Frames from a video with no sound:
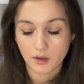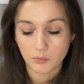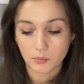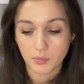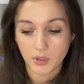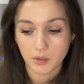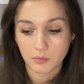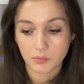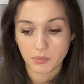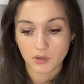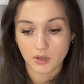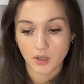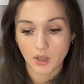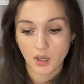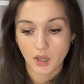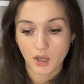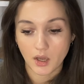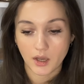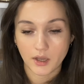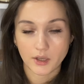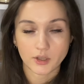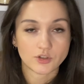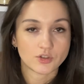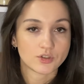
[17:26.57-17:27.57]
Maybe
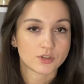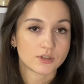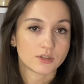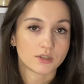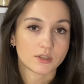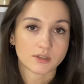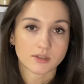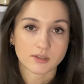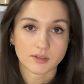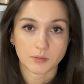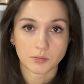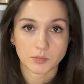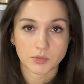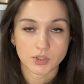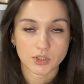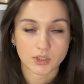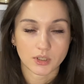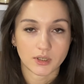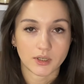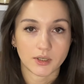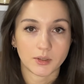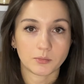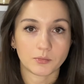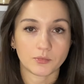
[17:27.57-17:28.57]
I just need some
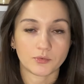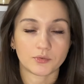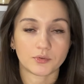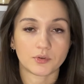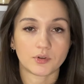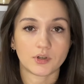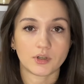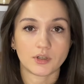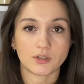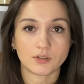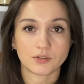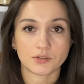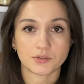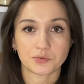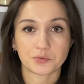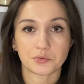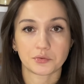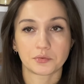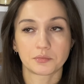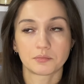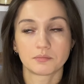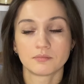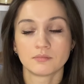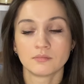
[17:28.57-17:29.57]
time for it
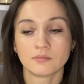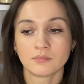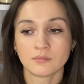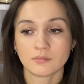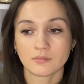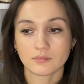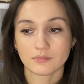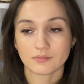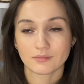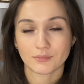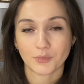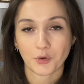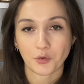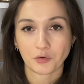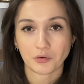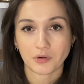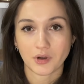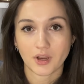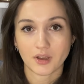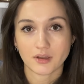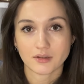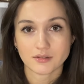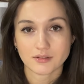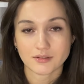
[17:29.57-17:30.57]
to
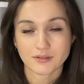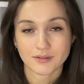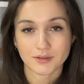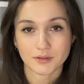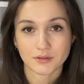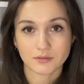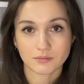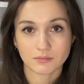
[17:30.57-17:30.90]
rest